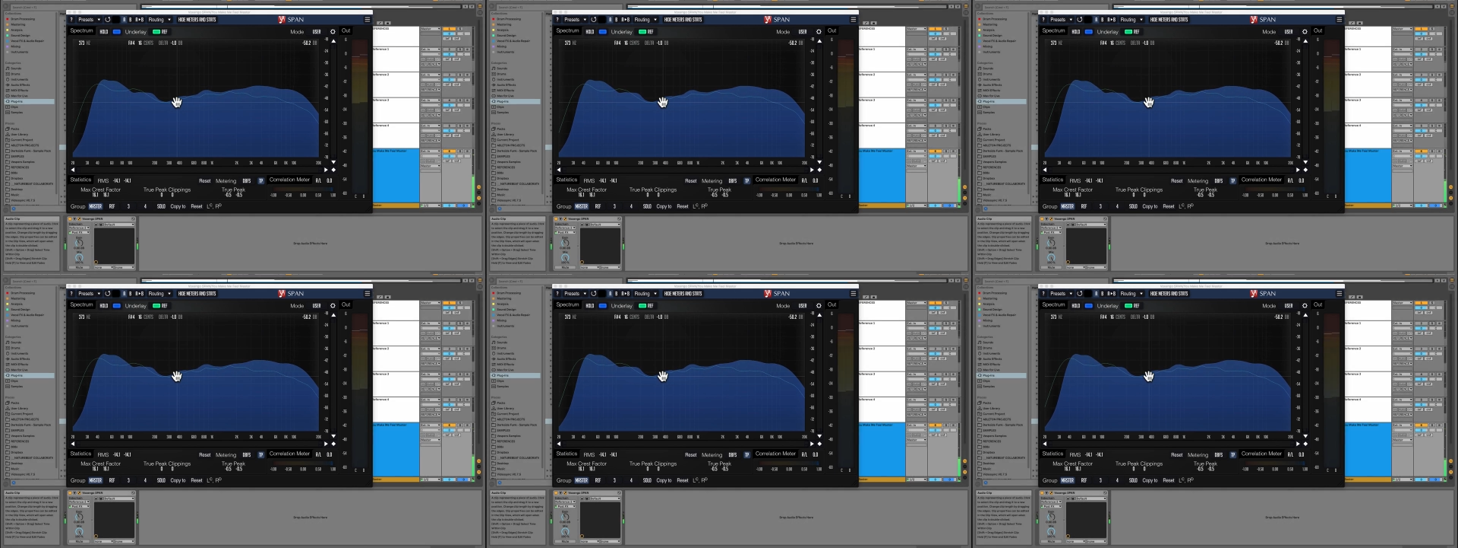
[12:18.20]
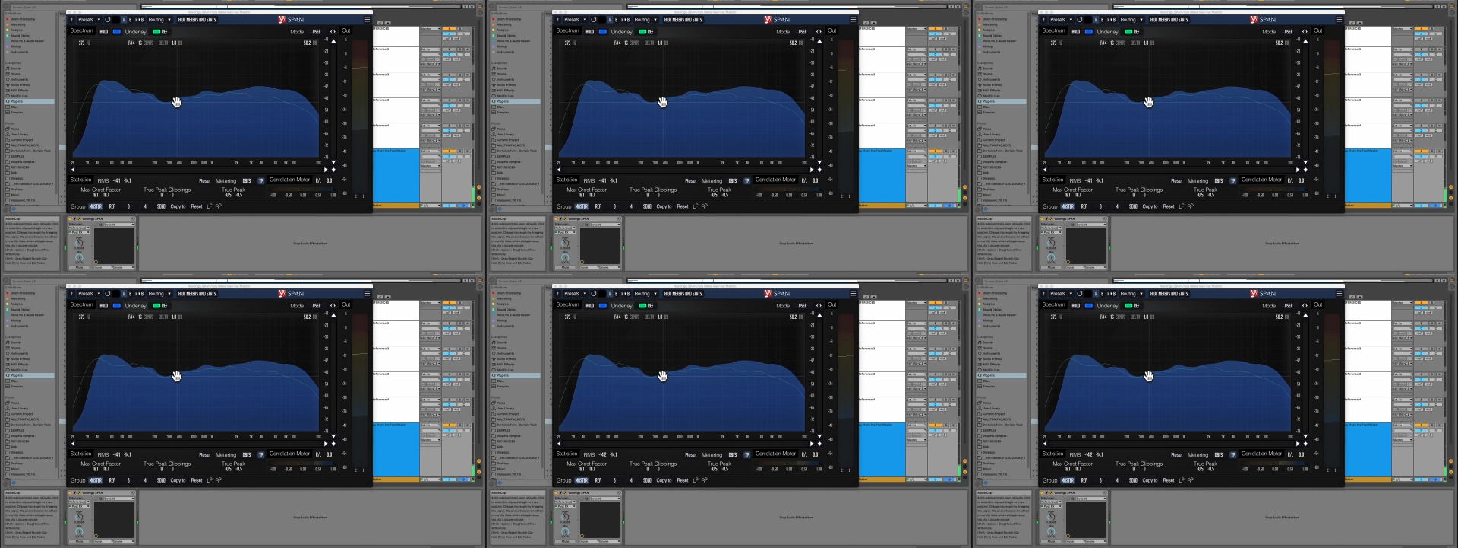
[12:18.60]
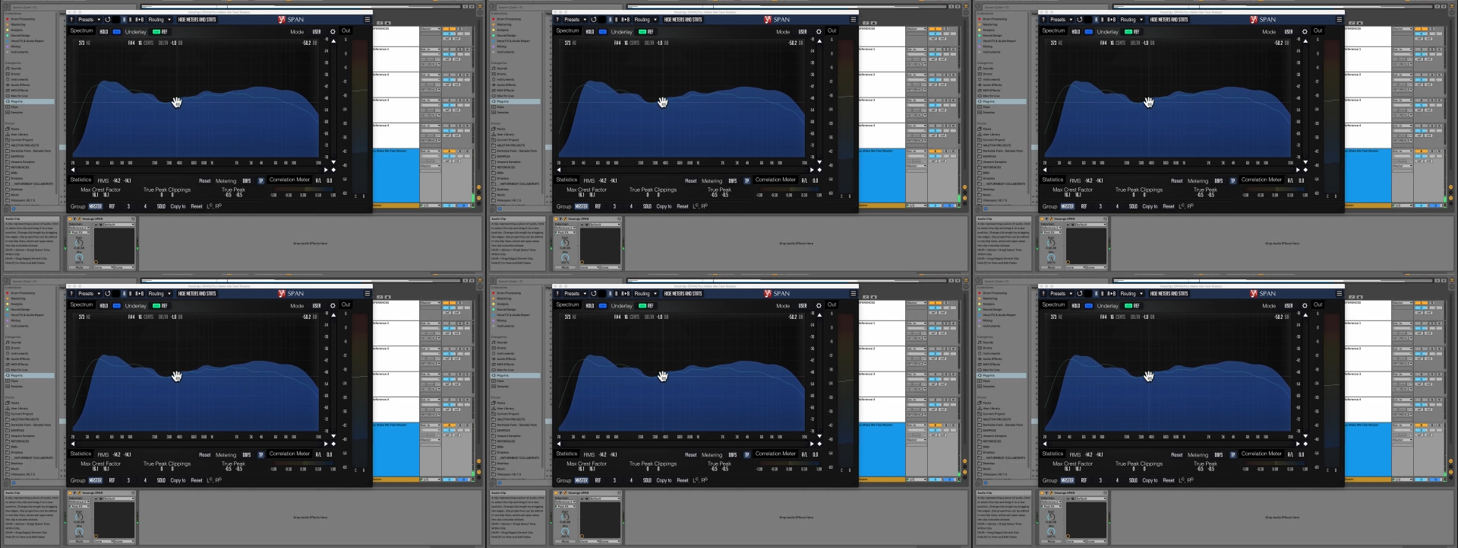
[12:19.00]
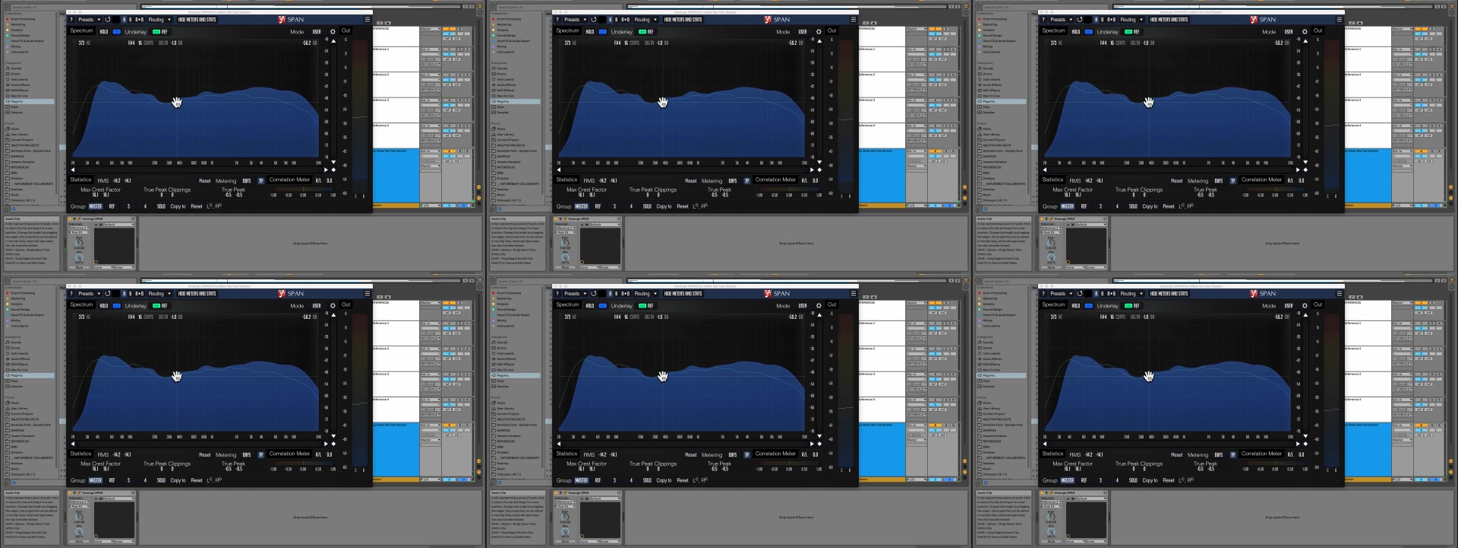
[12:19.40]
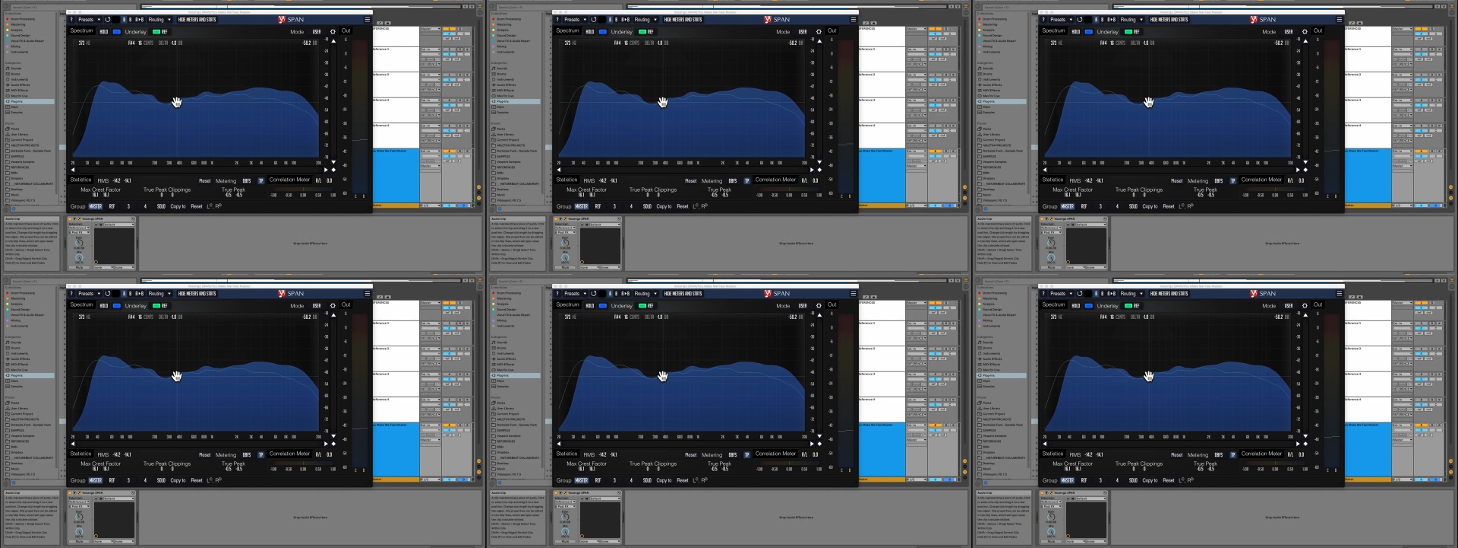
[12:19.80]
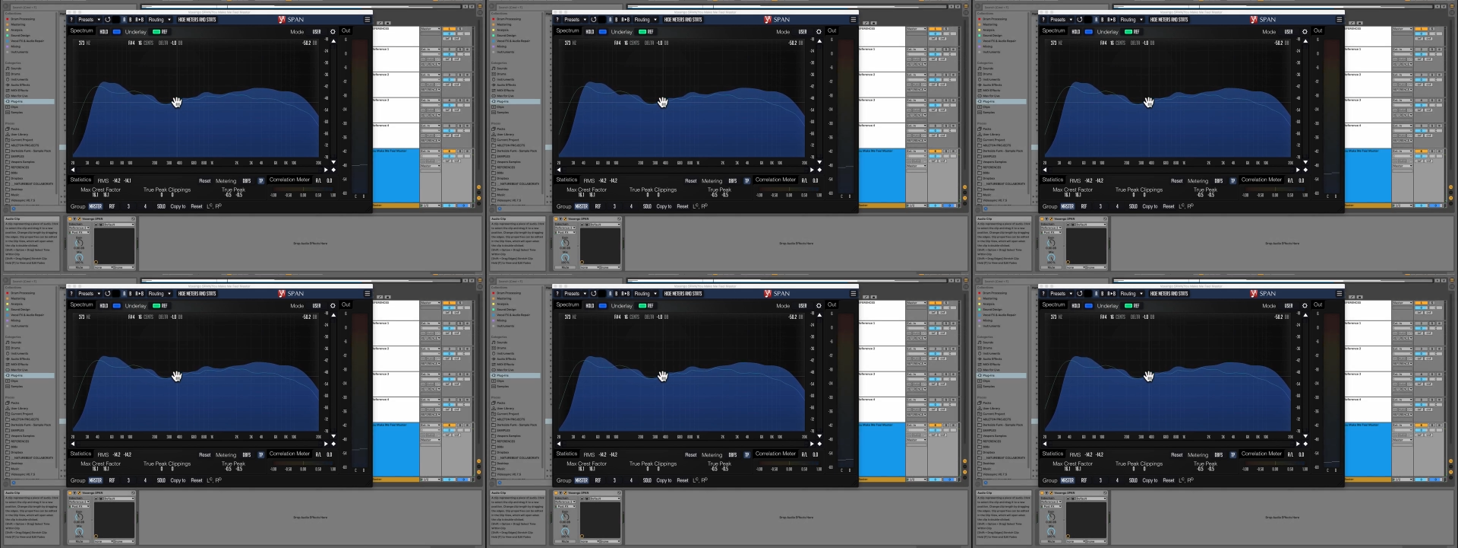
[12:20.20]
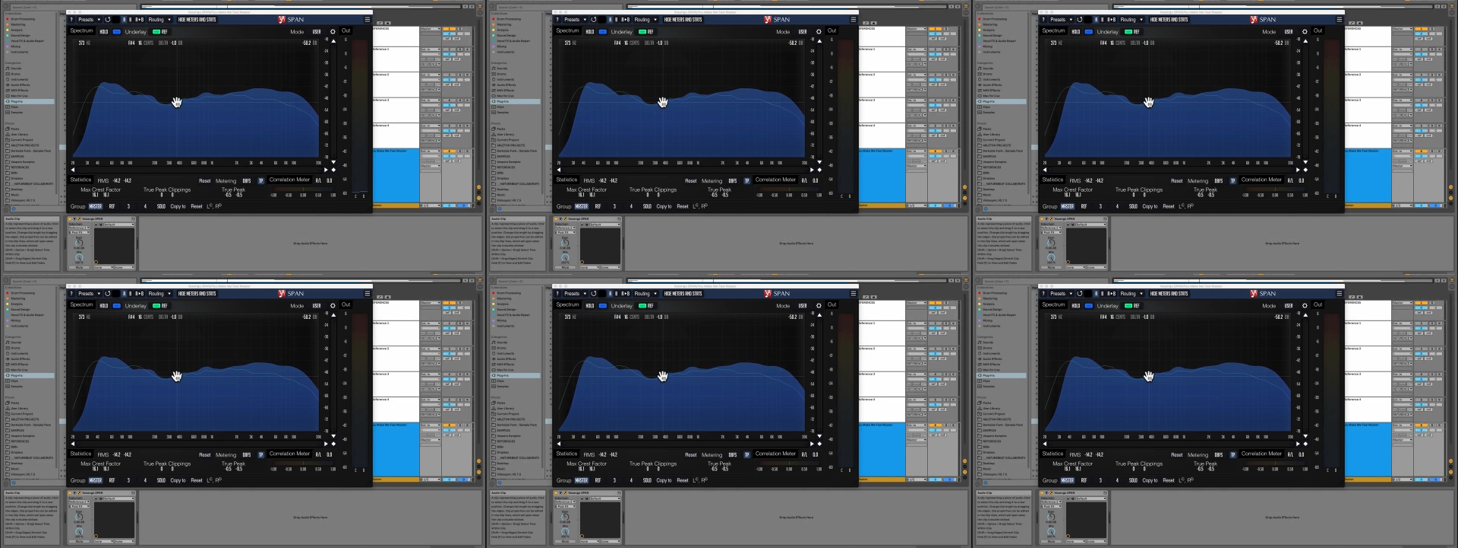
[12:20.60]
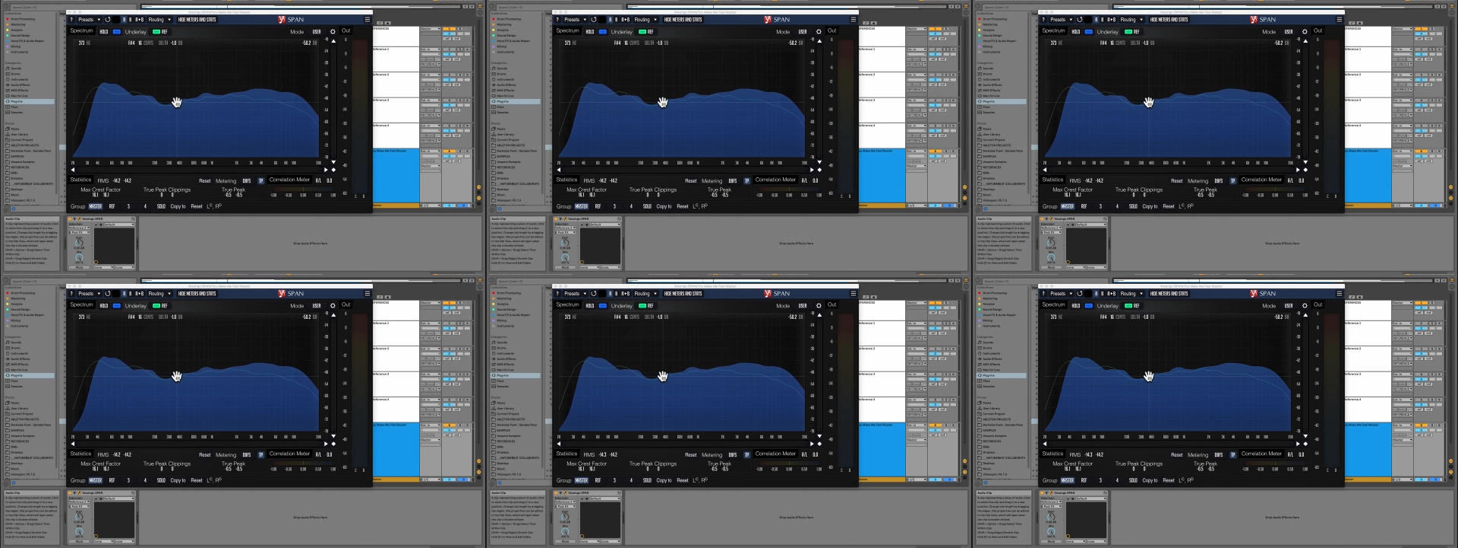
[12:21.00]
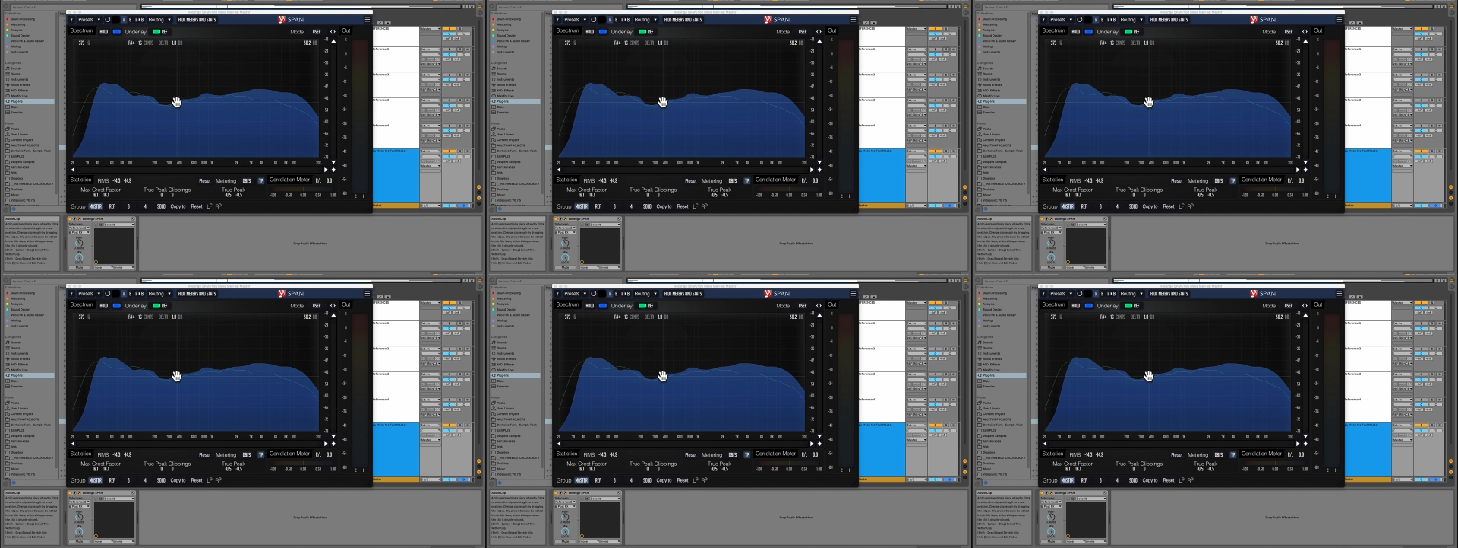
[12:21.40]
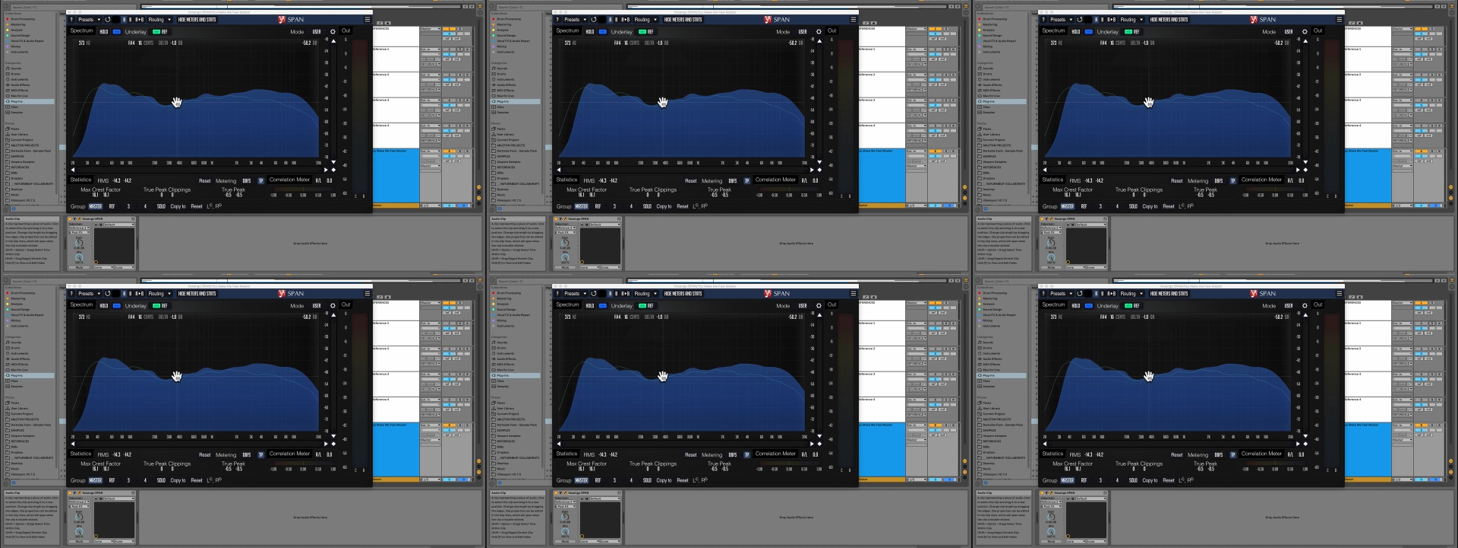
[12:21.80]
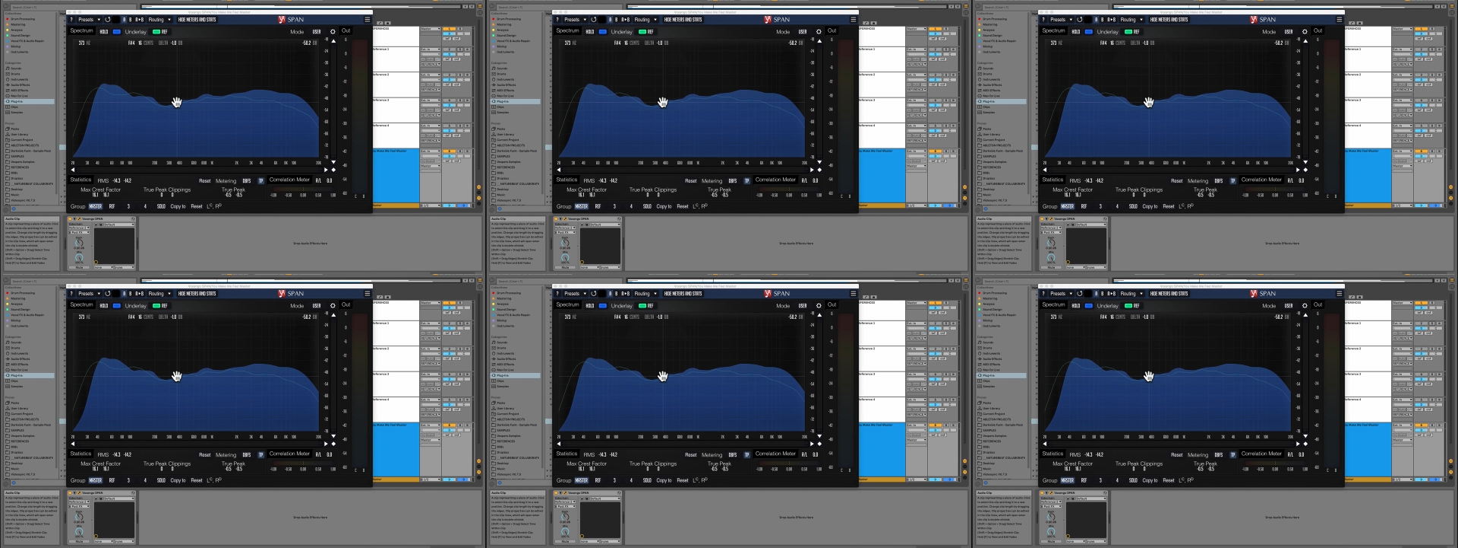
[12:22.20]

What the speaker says: (no speaker visible)